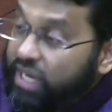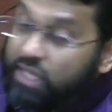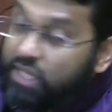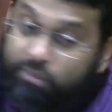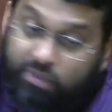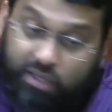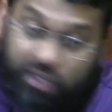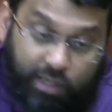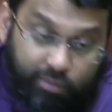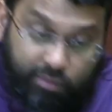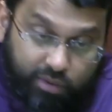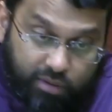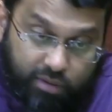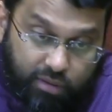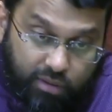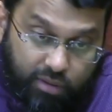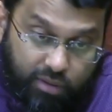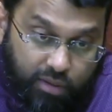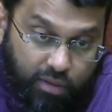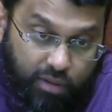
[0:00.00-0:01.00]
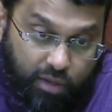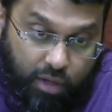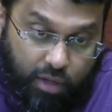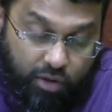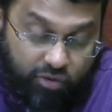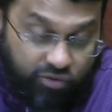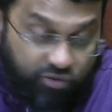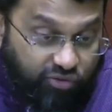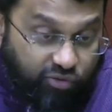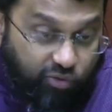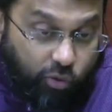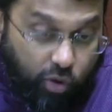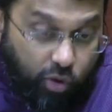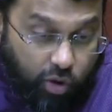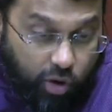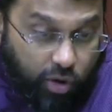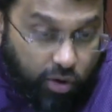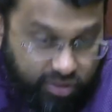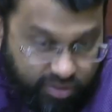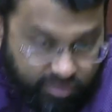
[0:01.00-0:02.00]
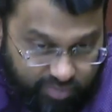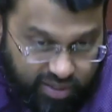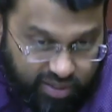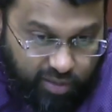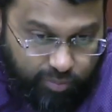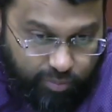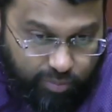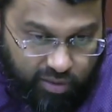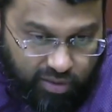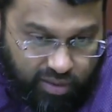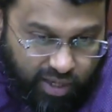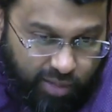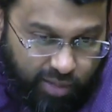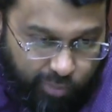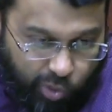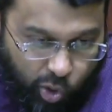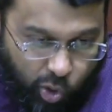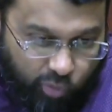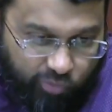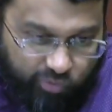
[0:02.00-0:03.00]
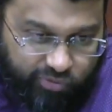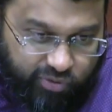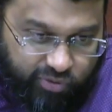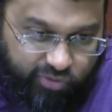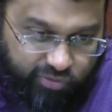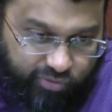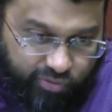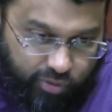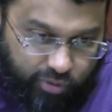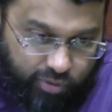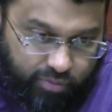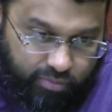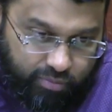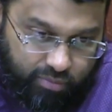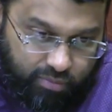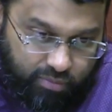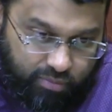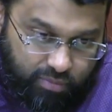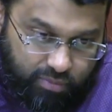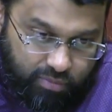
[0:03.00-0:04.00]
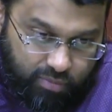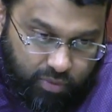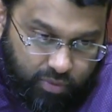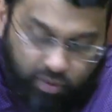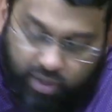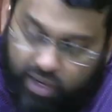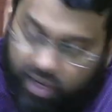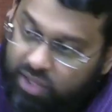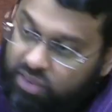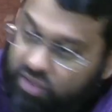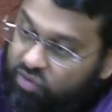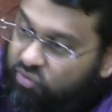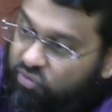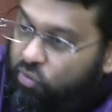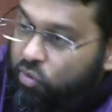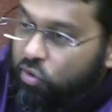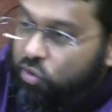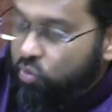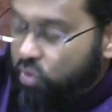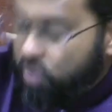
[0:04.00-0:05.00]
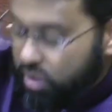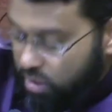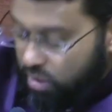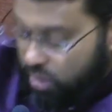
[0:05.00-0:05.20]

ibn Amr. Four are the people I'm hopeful for. Okay, and the fourth one,